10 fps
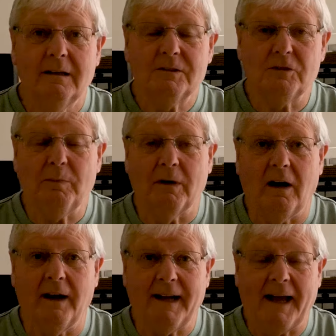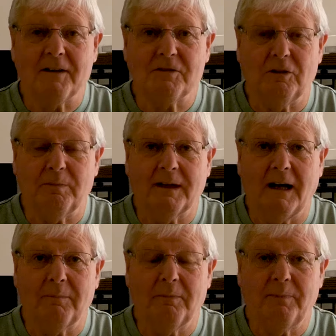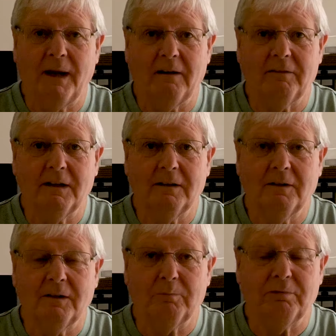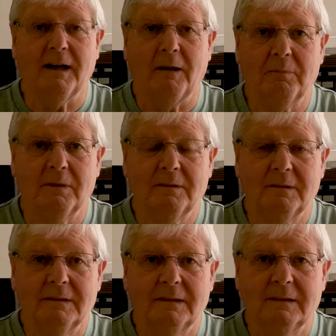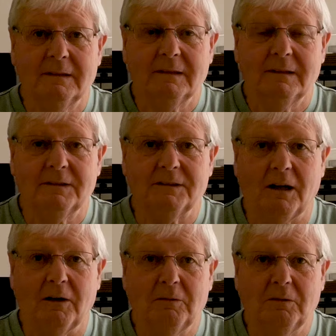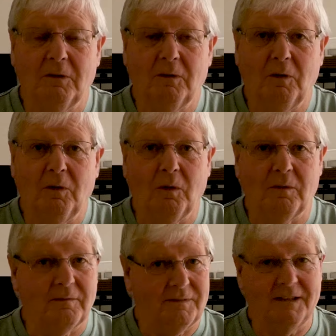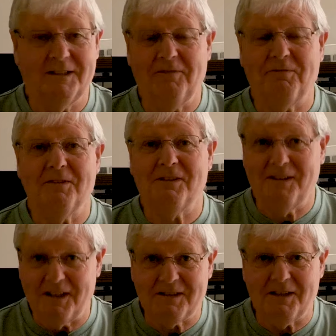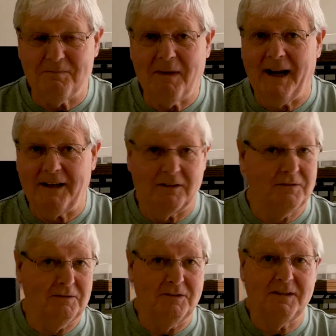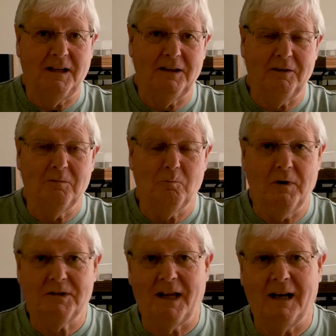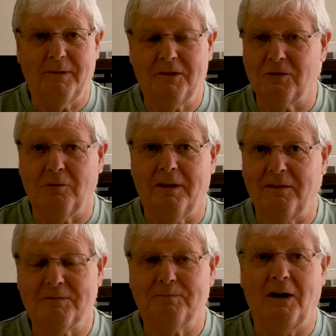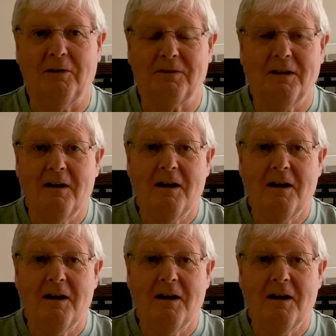Superline and a super cap powering the preamp. So the difference that this is made, I couldn't tell you which element or whether it's both.